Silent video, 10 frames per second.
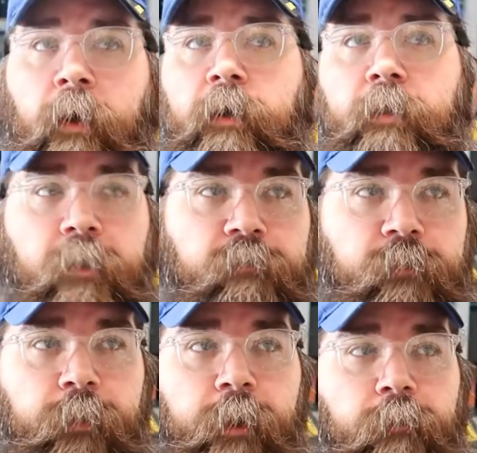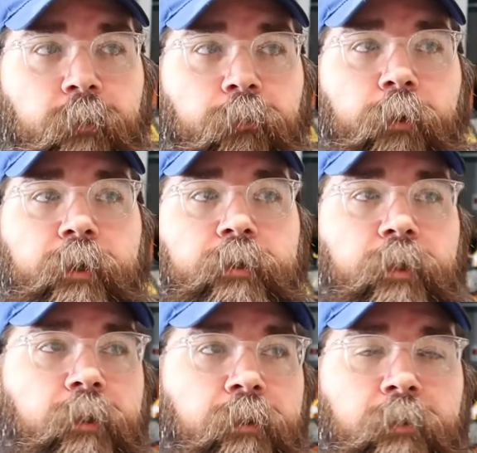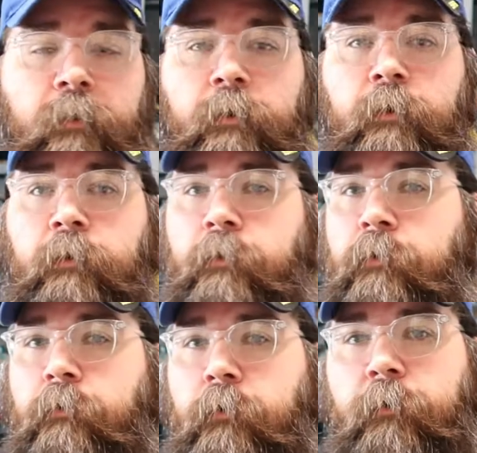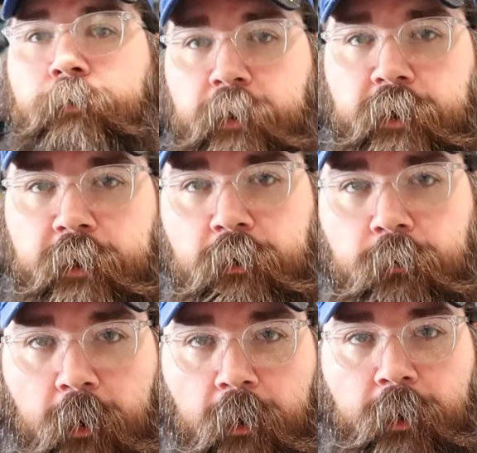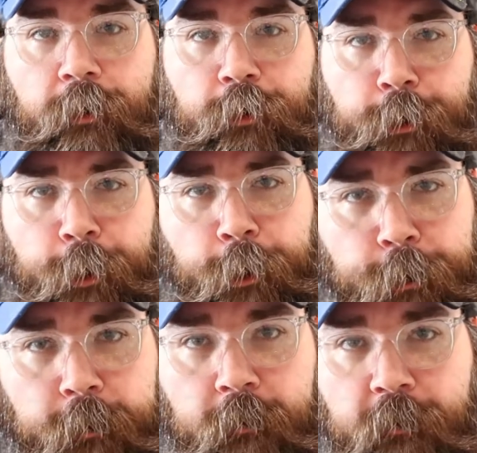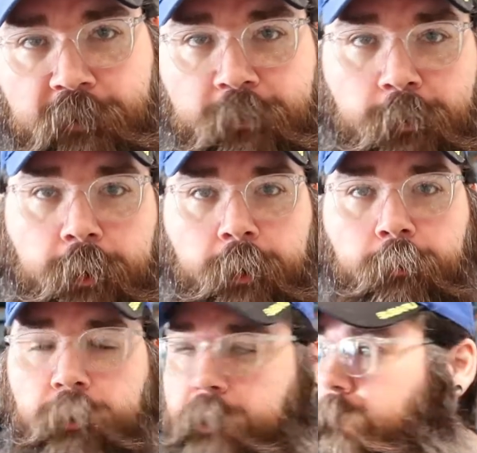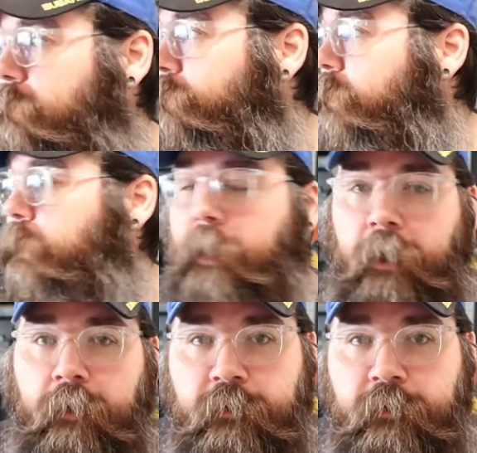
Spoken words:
And I'd love to be able to point to one political party or another if you want to get political, but you can't.